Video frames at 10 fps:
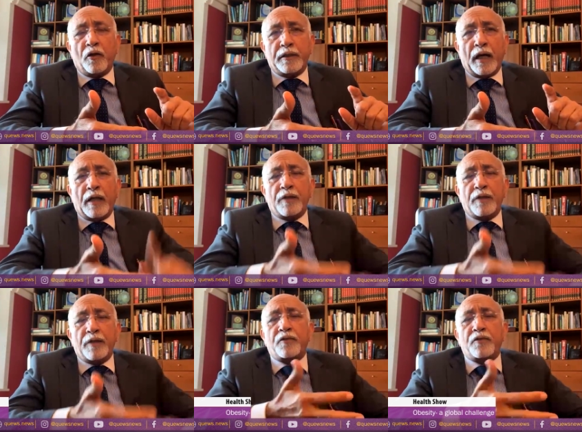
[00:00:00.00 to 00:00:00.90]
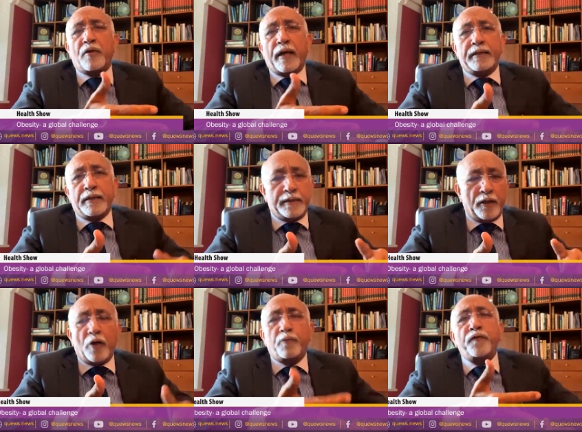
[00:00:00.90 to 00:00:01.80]
got arthritis,
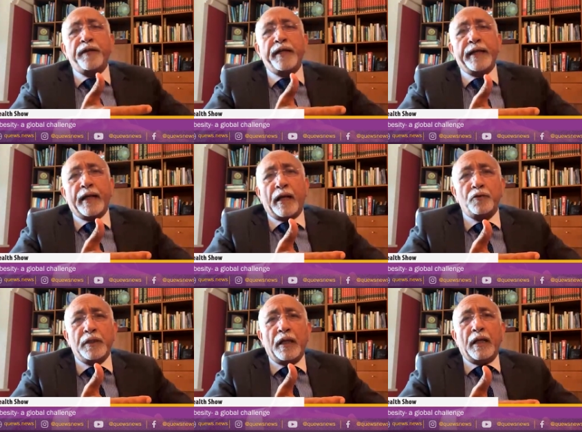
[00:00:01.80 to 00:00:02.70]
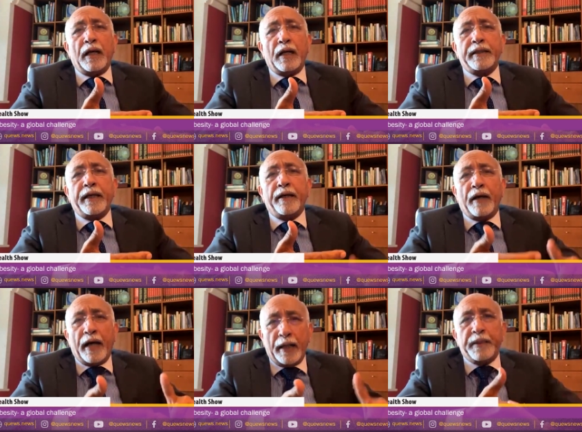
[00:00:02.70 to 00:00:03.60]
they're not moving around, they're
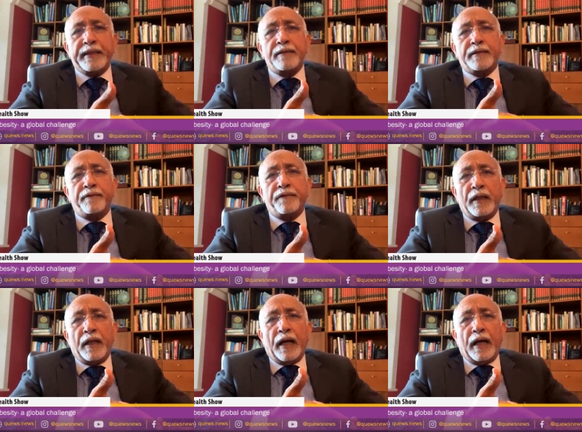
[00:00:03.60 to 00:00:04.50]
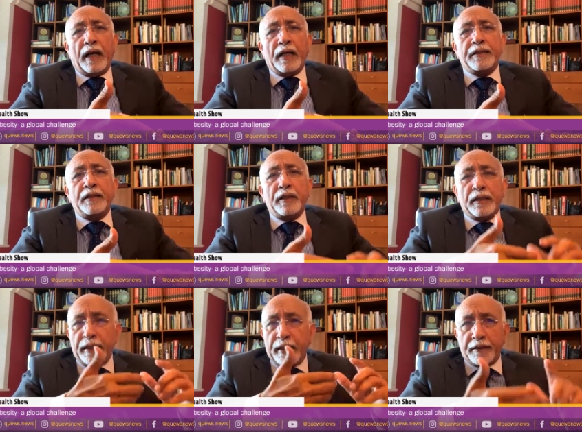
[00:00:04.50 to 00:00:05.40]
hypertensive,
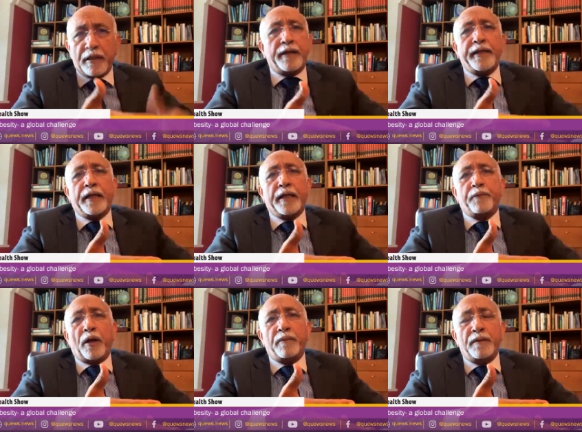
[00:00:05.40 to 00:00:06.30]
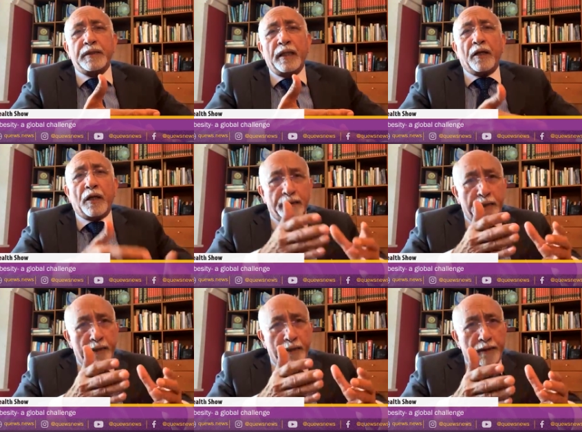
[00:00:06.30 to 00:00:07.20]
they get cardiac problems,
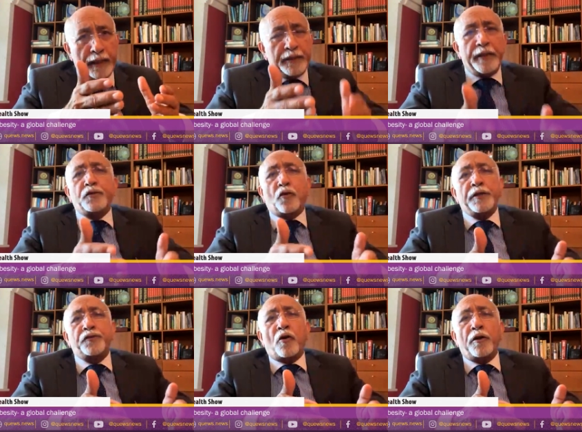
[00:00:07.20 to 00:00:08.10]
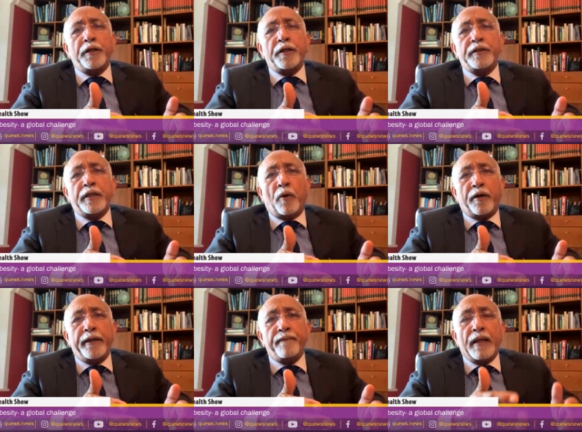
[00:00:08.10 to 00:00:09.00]
they increase cholesterol in their
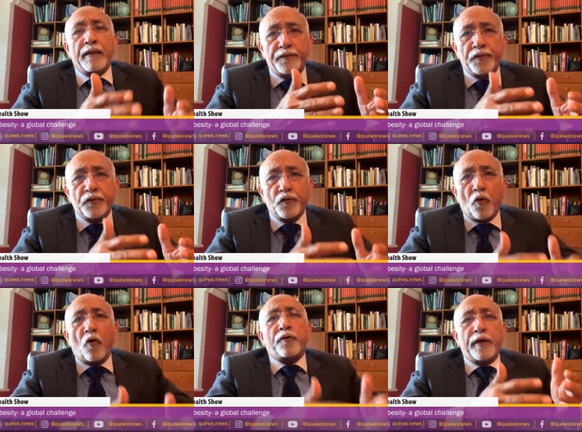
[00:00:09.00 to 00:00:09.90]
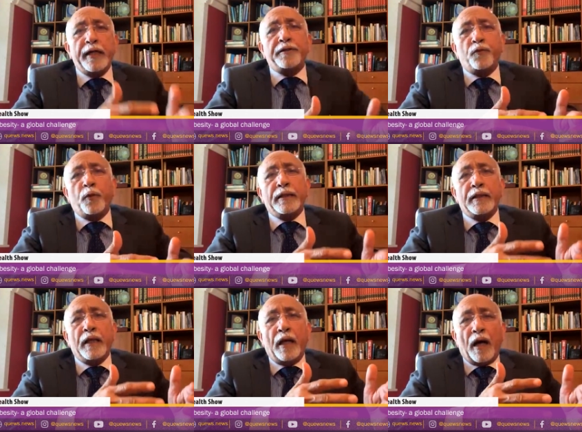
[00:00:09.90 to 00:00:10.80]
body. This is all related
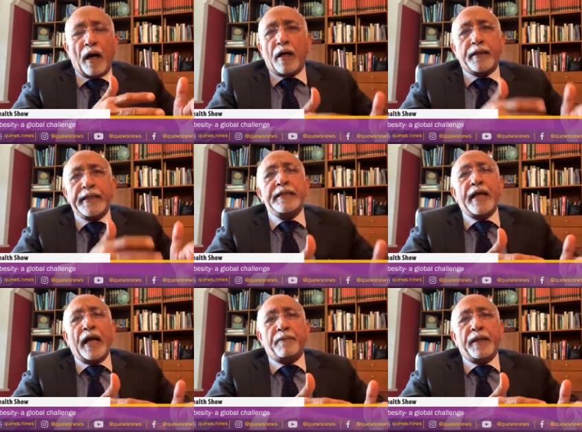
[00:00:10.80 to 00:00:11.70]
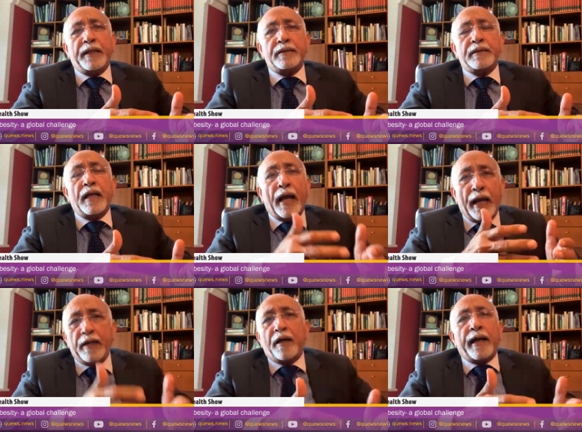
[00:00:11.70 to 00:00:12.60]
with our eating habits
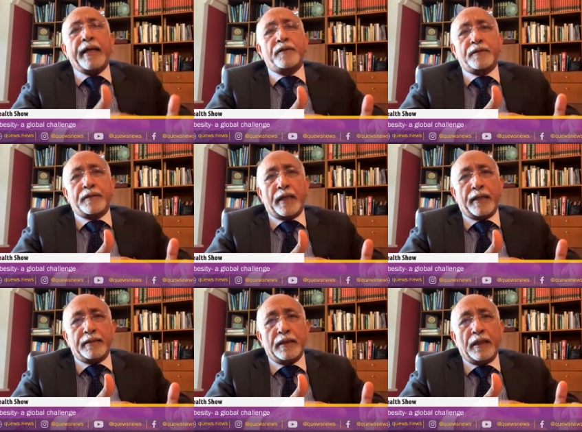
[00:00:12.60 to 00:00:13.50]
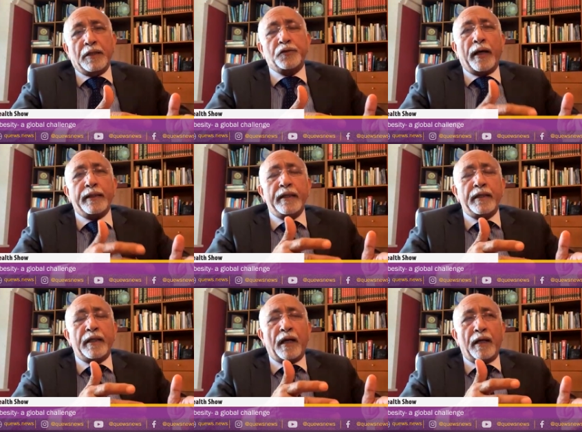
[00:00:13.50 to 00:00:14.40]
and our exercise. So I
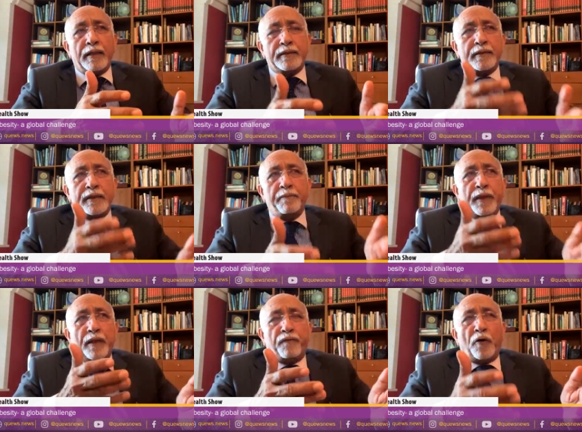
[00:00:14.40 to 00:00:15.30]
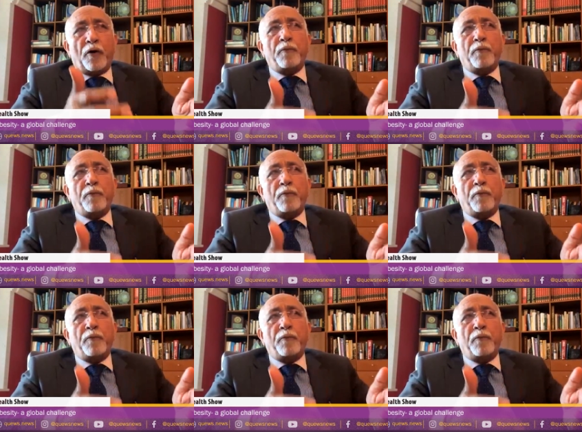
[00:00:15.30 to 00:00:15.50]
think this is a simple